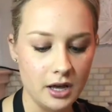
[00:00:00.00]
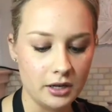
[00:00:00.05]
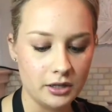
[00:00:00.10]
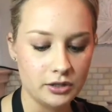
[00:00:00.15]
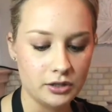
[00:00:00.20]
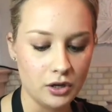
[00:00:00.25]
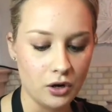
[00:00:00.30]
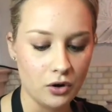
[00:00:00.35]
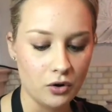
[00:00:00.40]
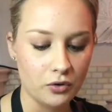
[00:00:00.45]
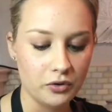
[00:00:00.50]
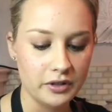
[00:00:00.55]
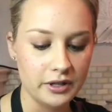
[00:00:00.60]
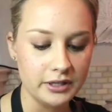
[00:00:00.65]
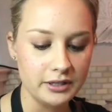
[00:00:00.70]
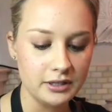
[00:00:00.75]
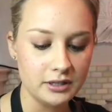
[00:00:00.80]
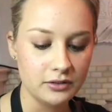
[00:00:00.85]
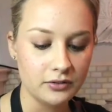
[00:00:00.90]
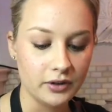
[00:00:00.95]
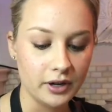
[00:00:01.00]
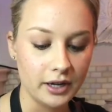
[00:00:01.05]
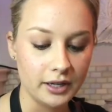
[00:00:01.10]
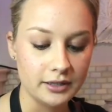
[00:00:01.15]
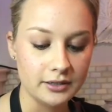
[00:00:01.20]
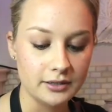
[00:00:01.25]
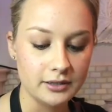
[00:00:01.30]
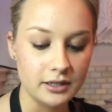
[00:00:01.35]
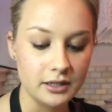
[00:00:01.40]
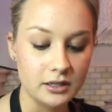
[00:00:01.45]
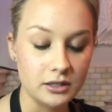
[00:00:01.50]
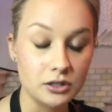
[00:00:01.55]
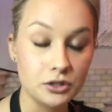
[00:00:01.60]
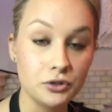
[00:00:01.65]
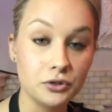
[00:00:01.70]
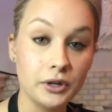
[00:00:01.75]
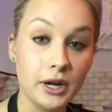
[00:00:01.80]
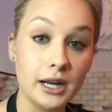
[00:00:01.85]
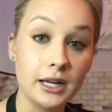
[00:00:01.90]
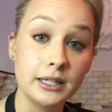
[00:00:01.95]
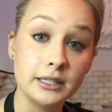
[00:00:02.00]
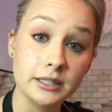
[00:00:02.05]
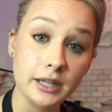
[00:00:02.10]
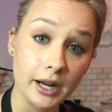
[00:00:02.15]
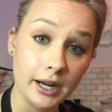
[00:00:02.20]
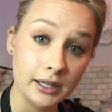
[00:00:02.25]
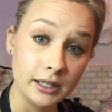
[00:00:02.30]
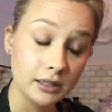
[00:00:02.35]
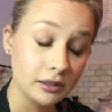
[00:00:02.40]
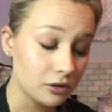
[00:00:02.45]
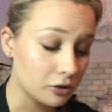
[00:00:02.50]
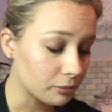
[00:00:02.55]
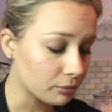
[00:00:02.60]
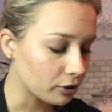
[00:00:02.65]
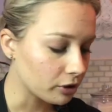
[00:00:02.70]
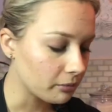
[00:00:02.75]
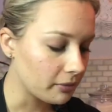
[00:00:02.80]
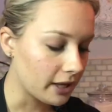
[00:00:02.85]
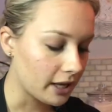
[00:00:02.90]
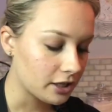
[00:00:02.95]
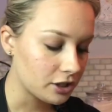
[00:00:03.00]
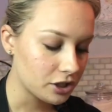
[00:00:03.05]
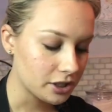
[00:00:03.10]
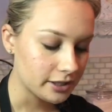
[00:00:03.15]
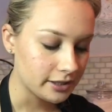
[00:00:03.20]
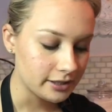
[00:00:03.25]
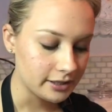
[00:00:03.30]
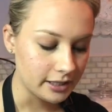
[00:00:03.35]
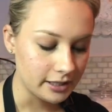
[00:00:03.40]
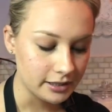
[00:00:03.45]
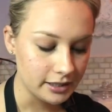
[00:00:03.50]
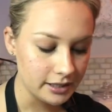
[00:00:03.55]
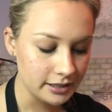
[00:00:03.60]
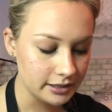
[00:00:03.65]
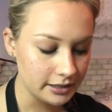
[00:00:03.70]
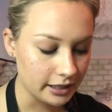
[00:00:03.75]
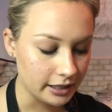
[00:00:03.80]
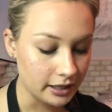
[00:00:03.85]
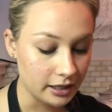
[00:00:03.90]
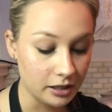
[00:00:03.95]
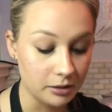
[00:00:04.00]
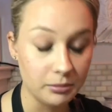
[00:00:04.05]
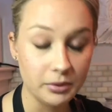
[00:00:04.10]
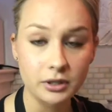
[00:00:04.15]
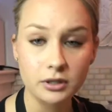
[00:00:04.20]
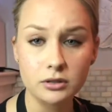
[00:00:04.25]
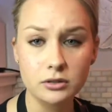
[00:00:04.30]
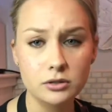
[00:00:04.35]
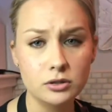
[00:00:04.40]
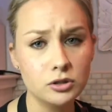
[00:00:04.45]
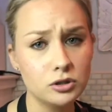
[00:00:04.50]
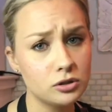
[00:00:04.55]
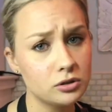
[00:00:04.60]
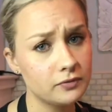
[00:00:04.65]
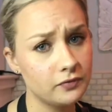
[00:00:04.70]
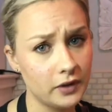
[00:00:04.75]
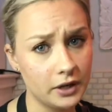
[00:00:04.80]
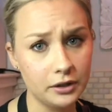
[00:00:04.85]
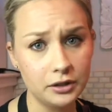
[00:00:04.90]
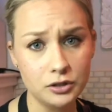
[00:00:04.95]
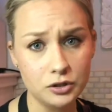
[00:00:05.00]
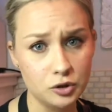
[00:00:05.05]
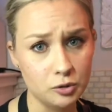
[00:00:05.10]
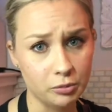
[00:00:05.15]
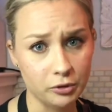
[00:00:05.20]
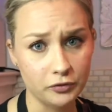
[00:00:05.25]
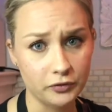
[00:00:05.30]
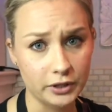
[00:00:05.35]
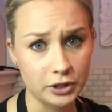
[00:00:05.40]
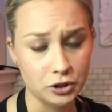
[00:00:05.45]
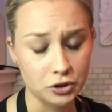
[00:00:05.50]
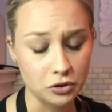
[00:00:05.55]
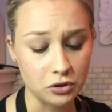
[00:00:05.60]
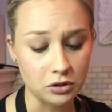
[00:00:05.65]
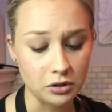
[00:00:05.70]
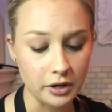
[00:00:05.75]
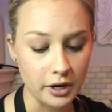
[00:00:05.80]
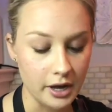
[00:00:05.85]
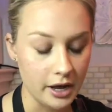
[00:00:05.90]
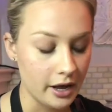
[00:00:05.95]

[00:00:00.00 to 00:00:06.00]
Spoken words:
So this device is creating tiny little permeations into the skin, but very superficial.